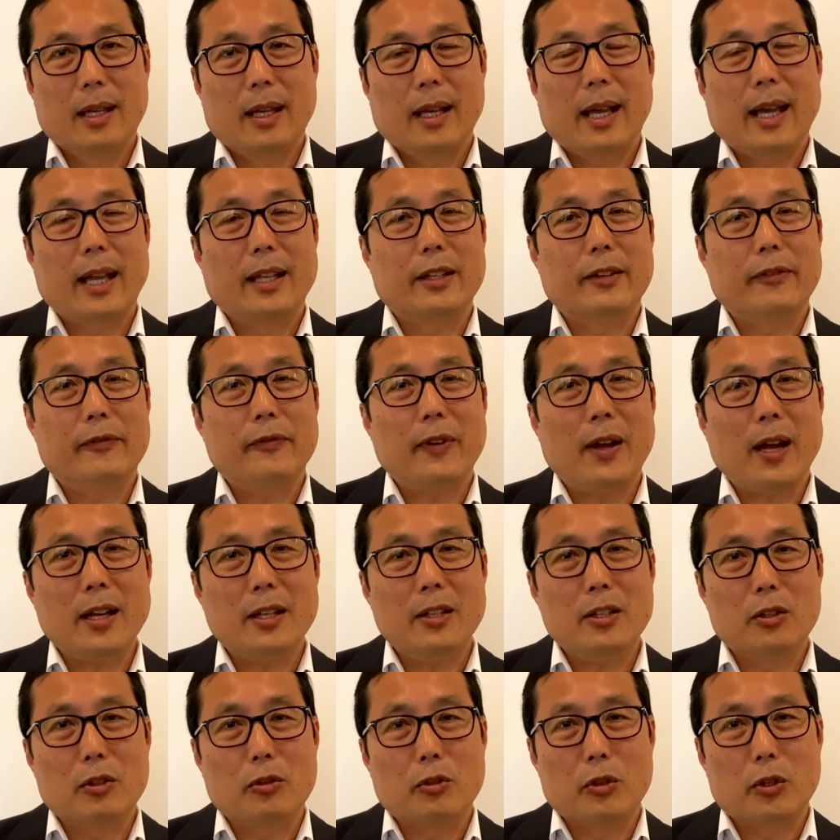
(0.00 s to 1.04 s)
And the
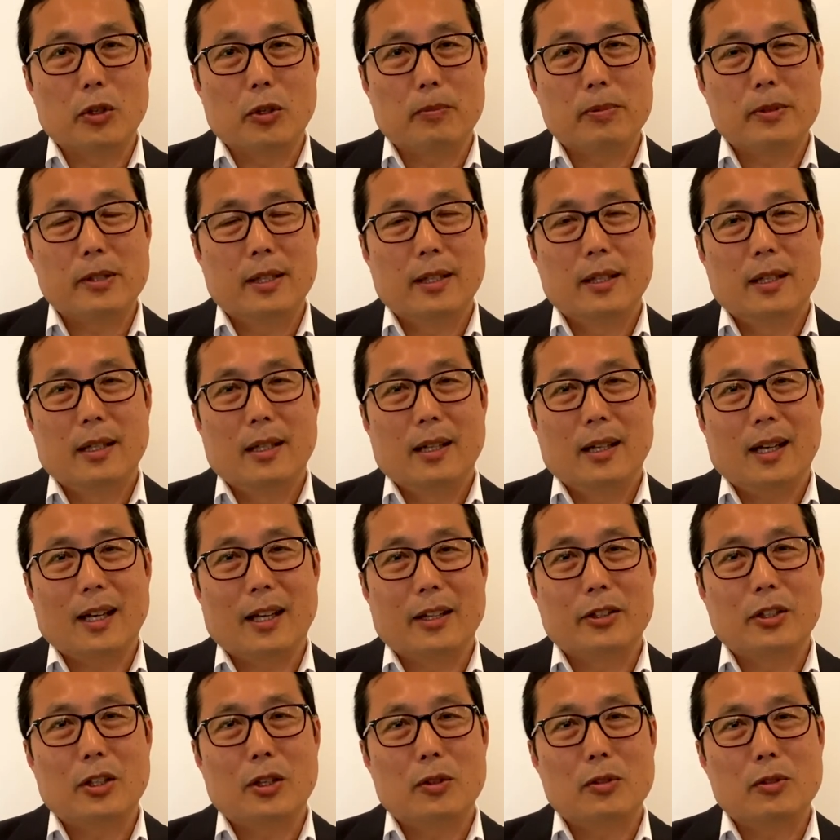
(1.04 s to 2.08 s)
final groups are
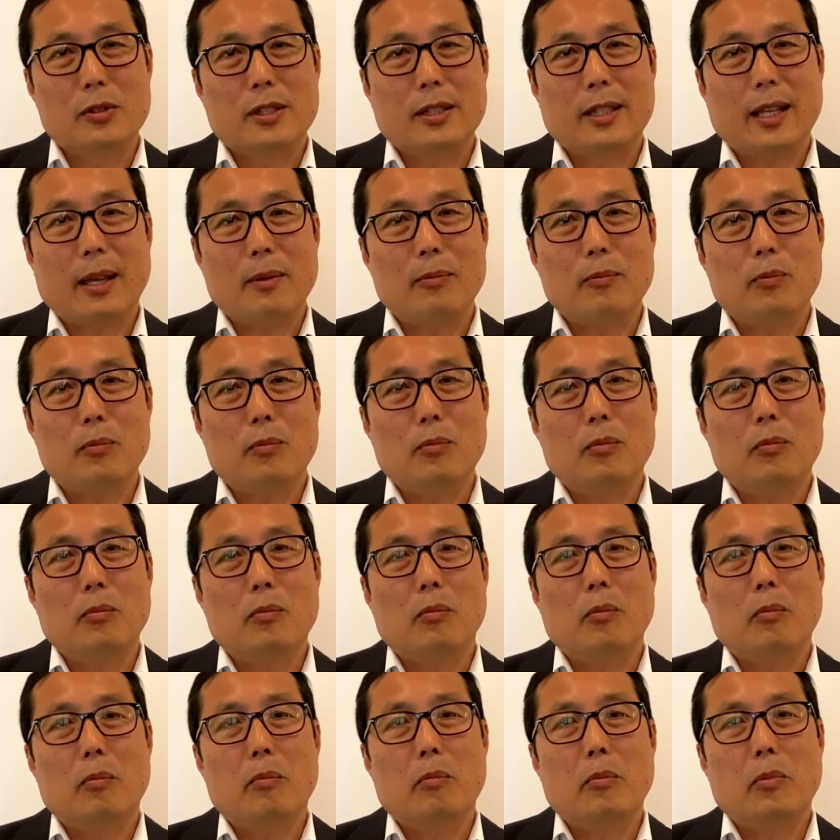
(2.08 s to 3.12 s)
those that
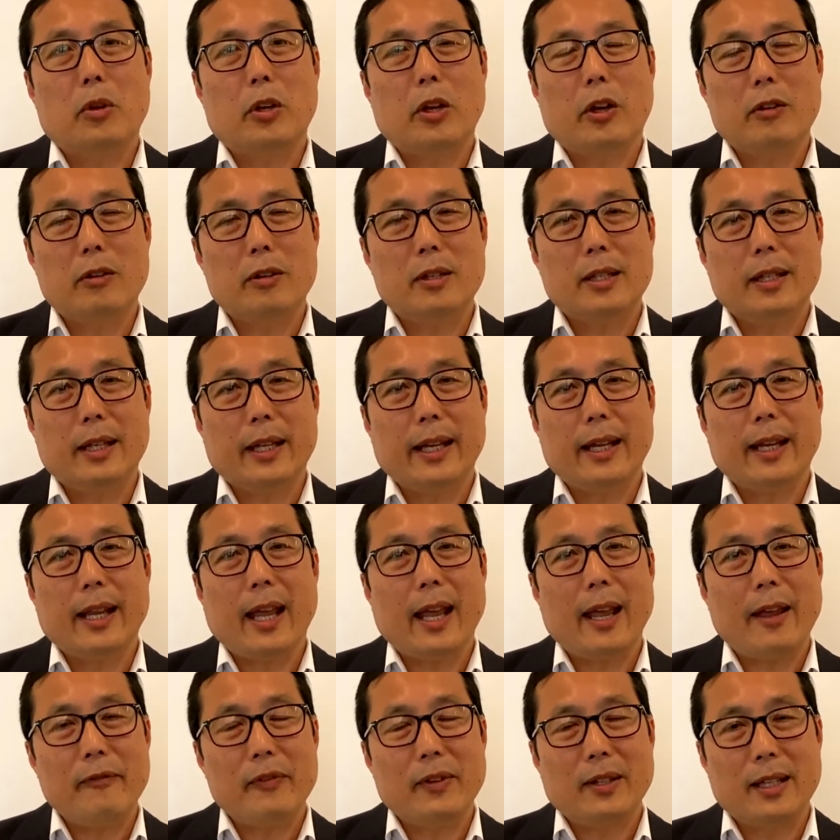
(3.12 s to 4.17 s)
currently
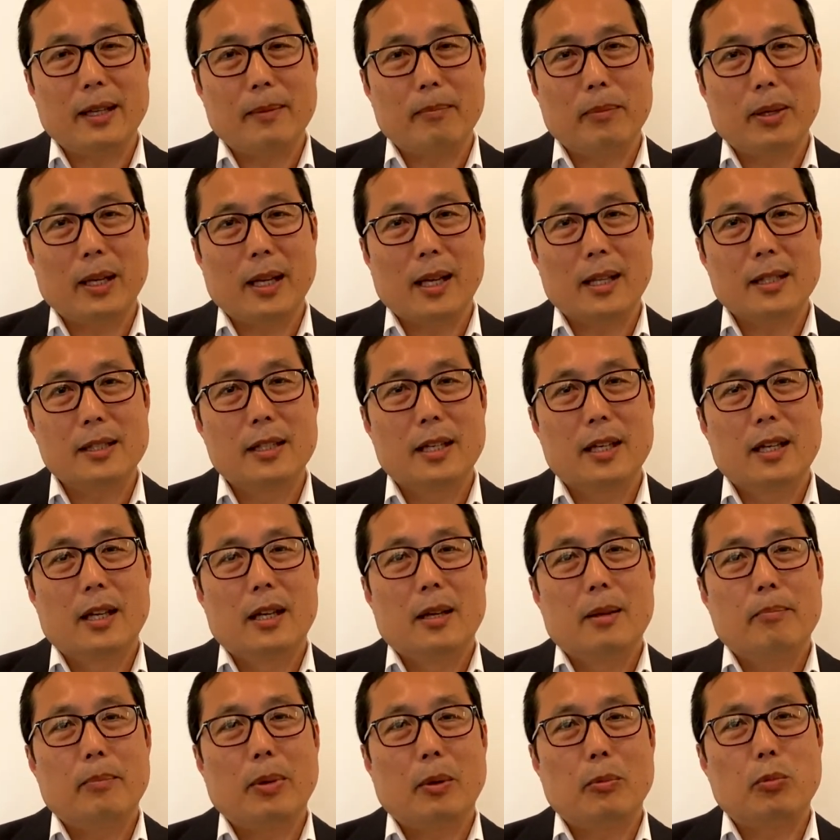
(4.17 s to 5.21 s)
have an implant
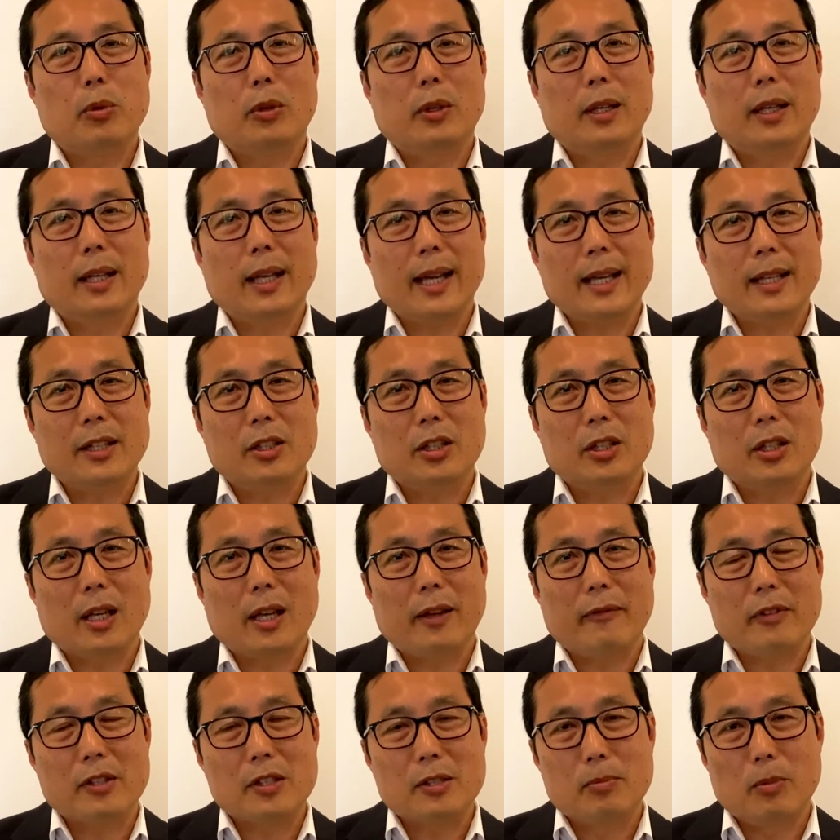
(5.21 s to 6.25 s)
but would like to
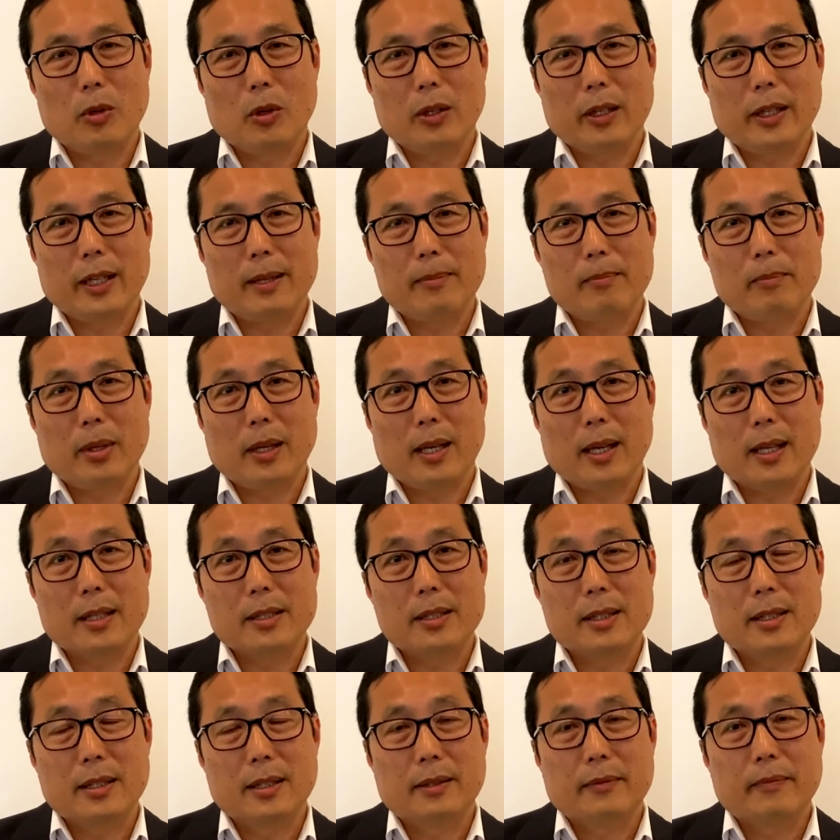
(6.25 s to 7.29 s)
have a smaller implant.